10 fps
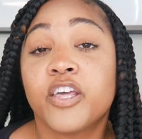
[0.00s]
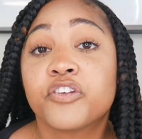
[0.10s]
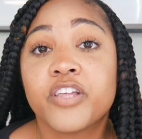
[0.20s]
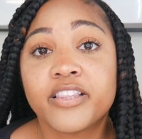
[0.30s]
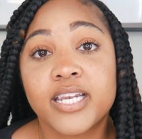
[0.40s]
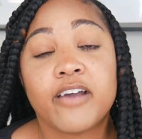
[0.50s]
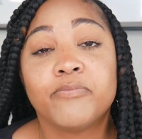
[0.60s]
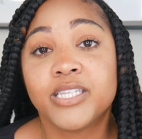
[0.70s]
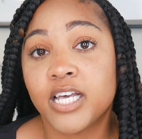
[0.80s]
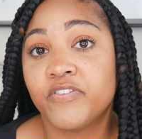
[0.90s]
The other thing that I've
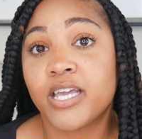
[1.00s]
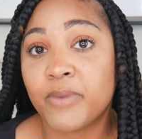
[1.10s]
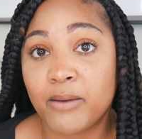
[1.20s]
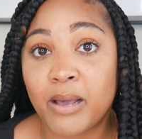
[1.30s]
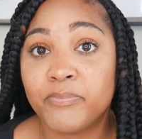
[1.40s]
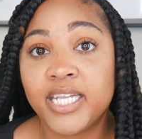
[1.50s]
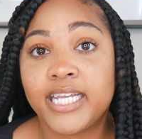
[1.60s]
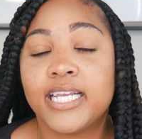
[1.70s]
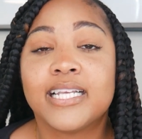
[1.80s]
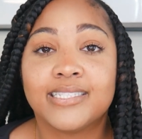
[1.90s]
been loving about my
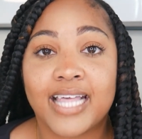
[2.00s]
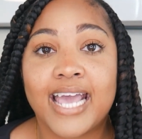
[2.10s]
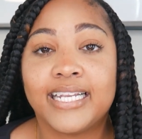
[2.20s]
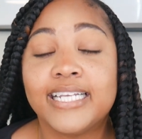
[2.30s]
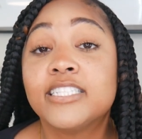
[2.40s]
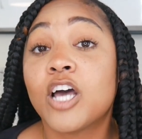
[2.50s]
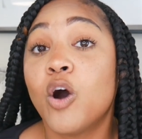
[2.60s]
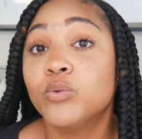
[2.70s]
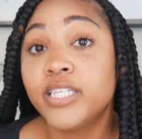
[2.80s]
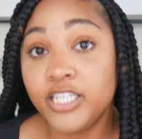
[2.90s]
mini is that its
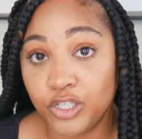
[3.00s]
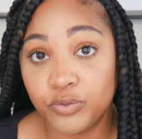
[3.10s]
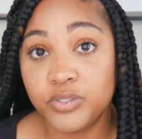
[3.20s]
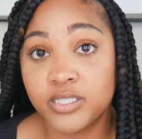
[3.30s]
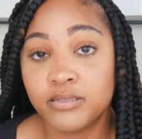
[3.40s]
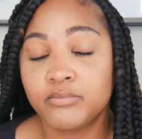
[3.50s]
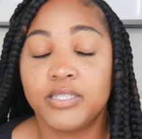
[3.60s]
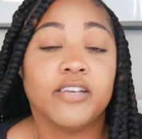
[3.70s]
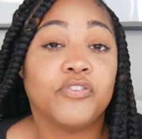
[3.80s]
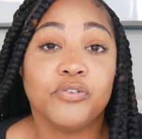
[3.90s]
only use,
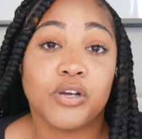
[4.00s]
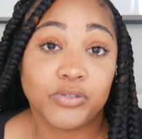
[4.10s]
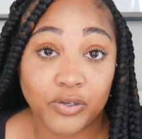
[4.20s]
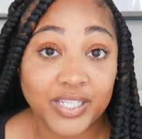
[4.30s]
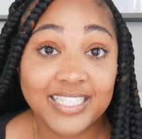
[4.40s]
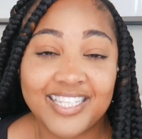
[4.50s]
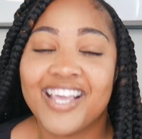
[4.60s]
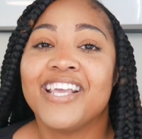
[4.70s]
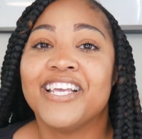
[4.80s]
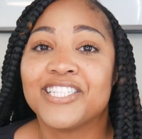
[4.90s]
if you don't know this,
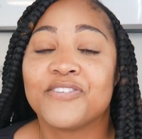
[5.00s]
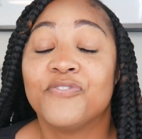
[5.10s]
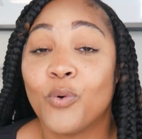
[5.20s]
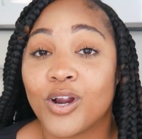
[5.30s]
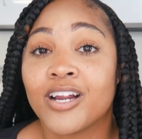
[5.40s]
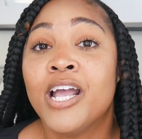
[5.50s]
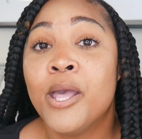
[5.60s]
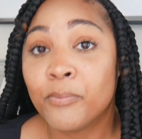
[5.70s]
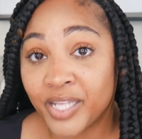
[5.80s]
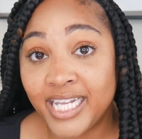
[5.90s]
is for
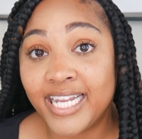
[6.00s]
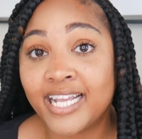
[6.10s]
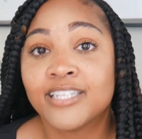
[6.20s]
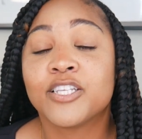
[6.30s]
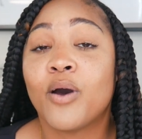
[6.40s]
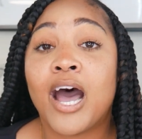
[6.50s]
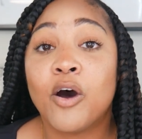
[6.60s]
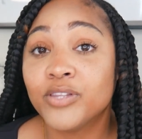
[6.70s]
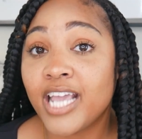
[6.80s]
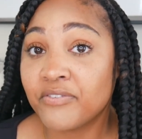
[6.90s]
planning. So I
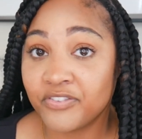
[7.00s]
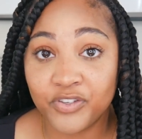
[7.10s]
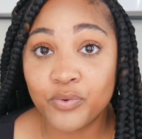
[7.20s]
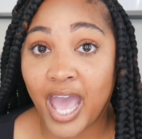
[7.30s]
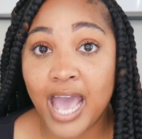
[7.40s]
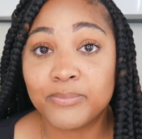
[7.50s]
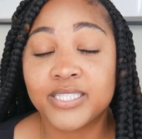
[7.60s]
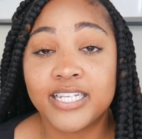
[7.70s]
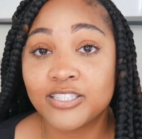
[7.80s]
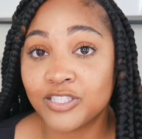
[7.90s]
only have a few
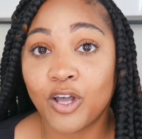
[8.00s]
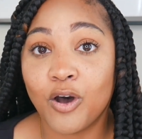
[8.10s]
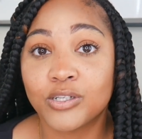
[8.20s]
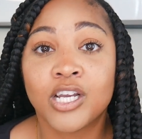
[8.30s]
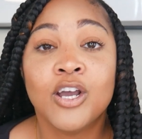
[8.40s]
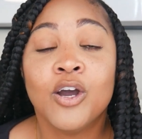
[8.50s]
apps installed